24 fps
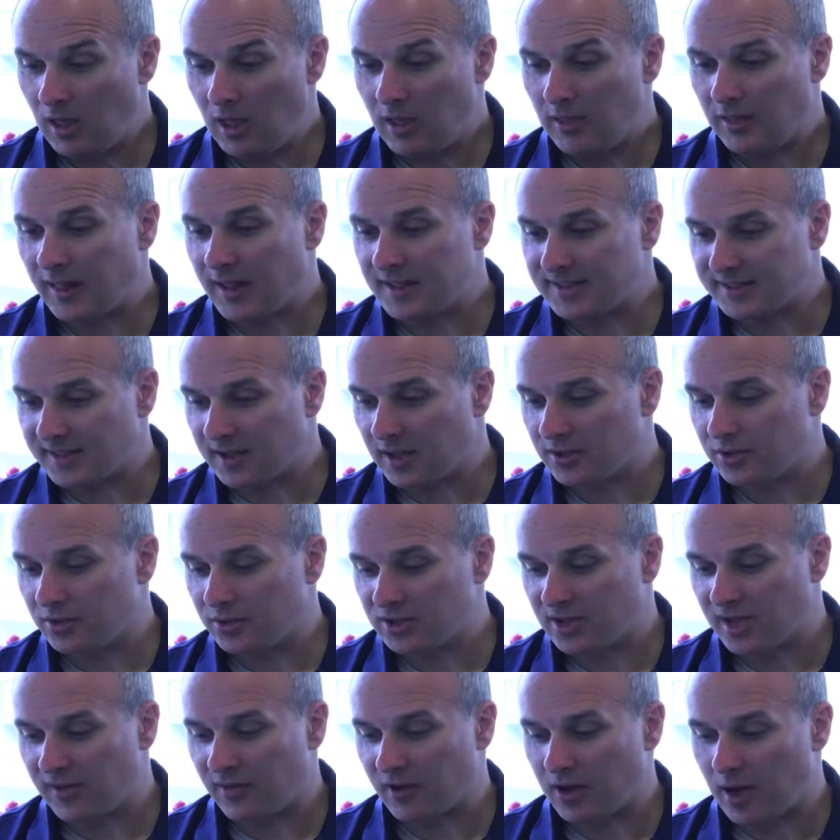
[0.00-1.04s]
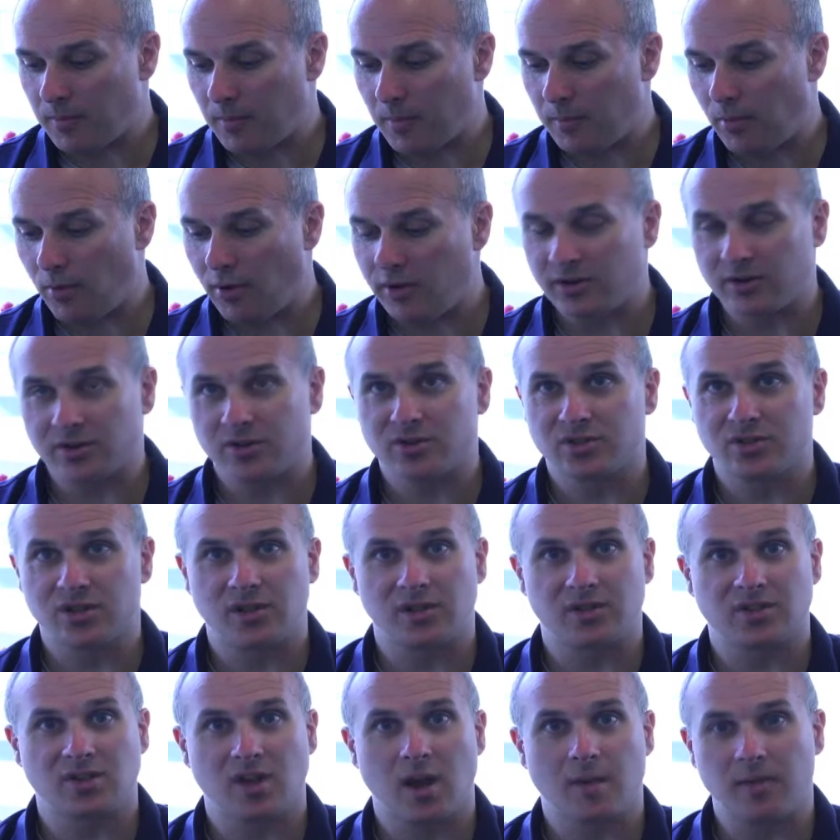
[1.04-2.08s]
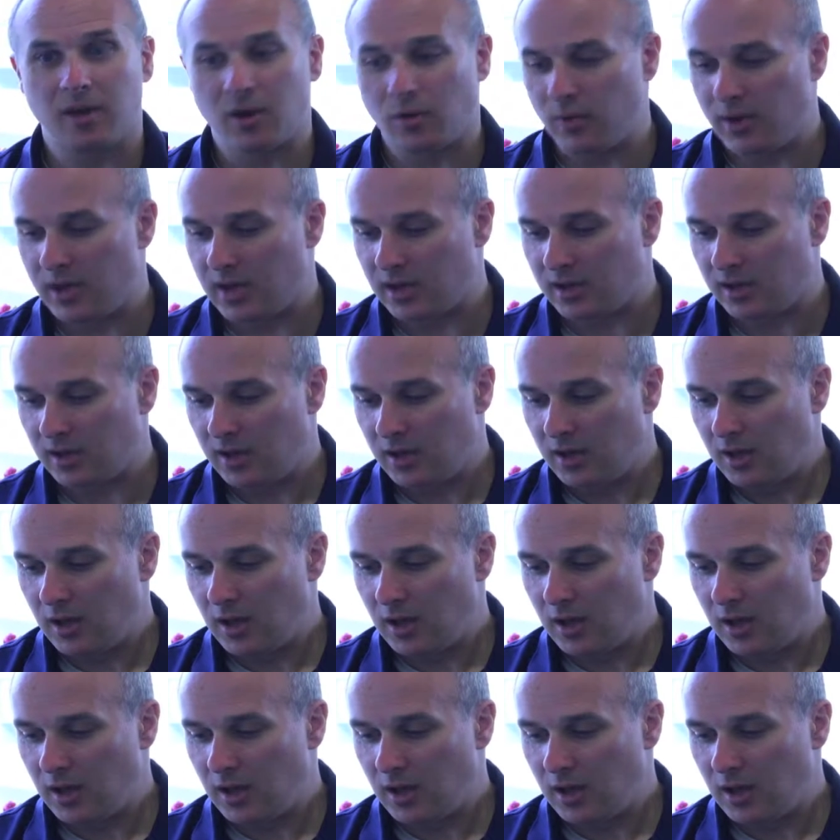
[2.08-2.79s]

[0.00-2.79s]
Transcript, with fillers: The last thing I'll do is give a couple pointers to this coming week.